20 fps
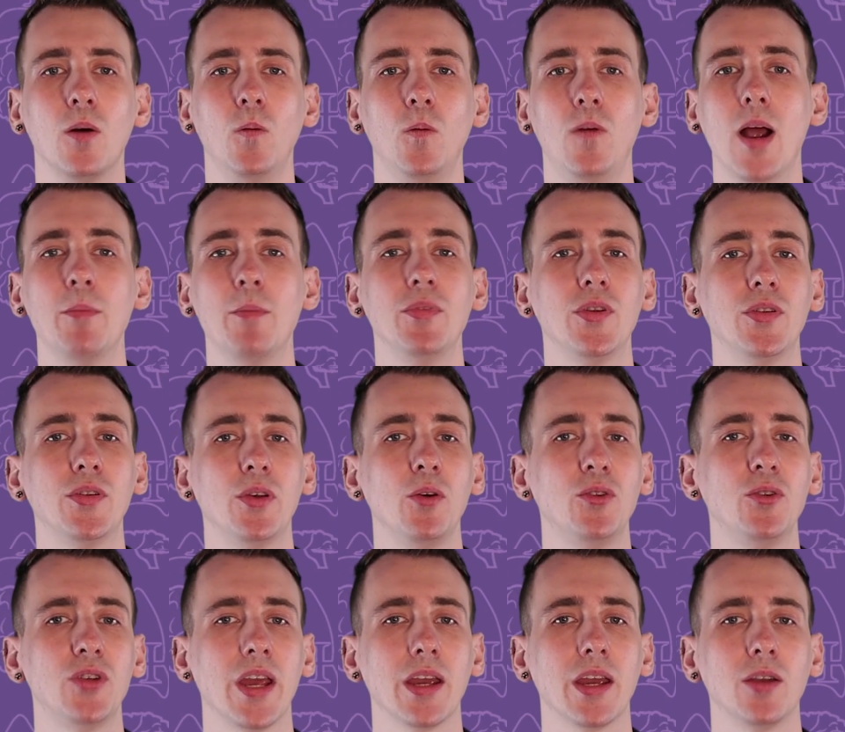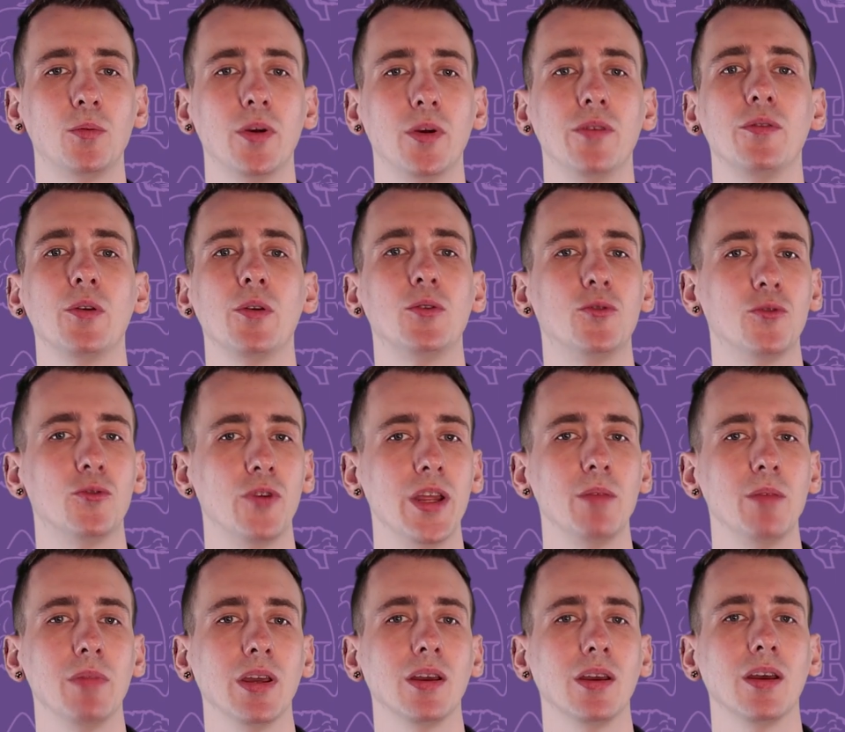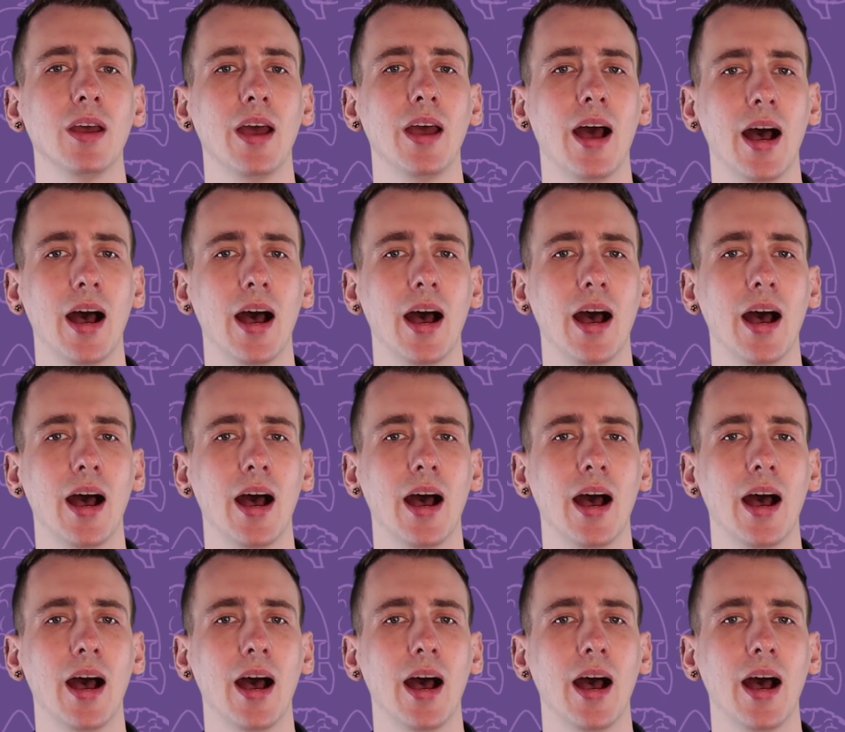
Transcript: REM is associated with dreaming,